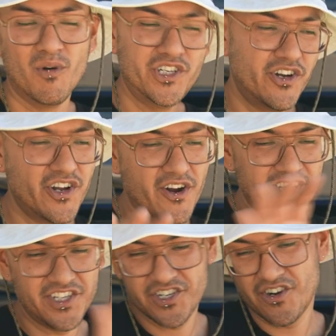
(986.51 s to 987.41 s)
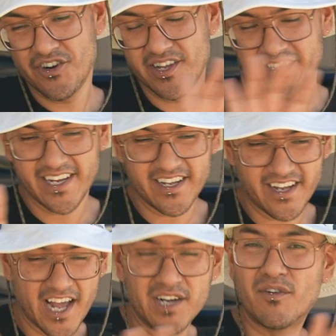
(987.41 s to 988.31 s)
What you'll notice is you'll notice like a
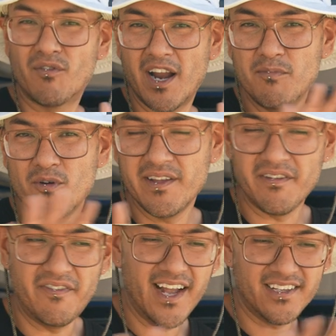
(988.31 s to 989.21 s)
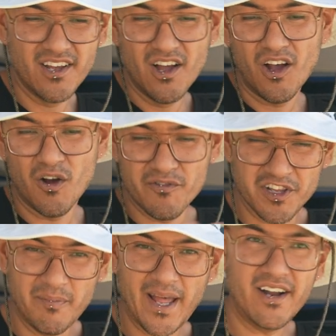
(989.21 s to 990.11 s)
kind of a rainbowy effect over
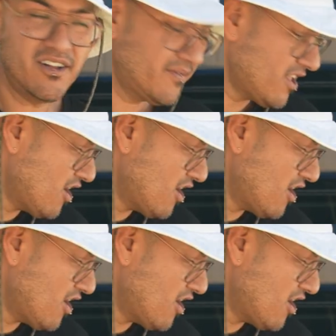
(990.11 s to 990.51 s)
the panel.